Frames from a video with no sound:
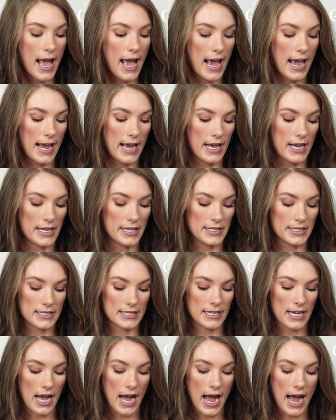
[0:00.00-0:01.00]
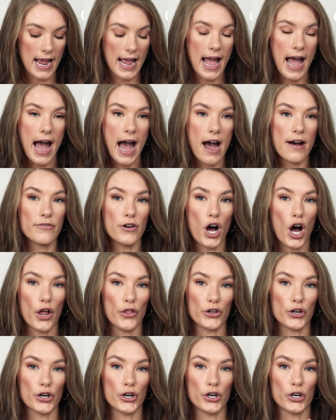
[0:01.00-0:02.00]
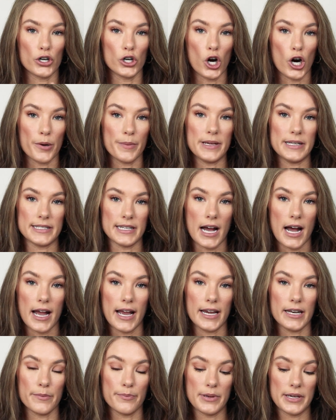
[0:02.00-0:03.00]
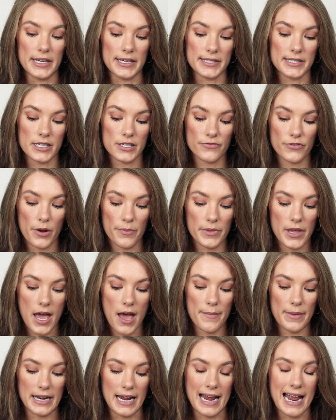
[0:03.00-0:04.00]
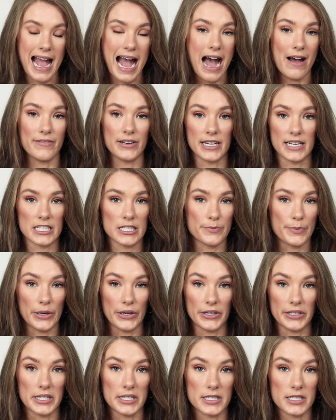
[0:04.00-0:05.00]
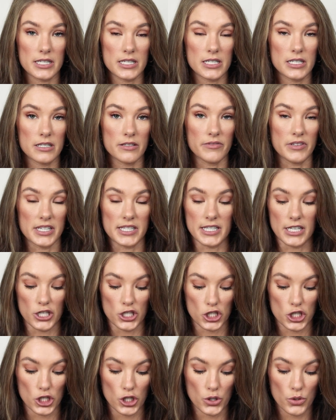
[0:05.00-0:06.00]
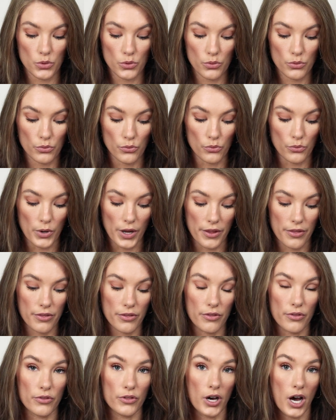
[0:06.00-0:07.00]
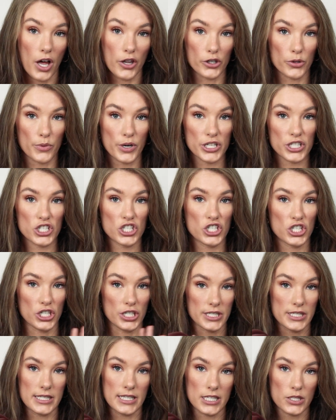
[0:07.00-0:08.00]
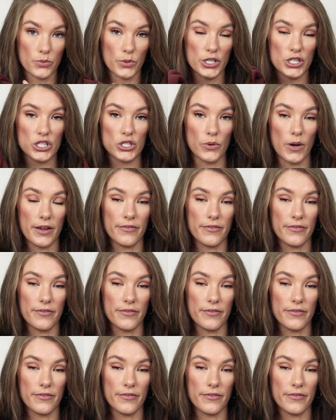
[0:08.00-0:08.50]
and I have other garment dyed pieces from them and I haven't experienced this issue with the other ones, just this one, so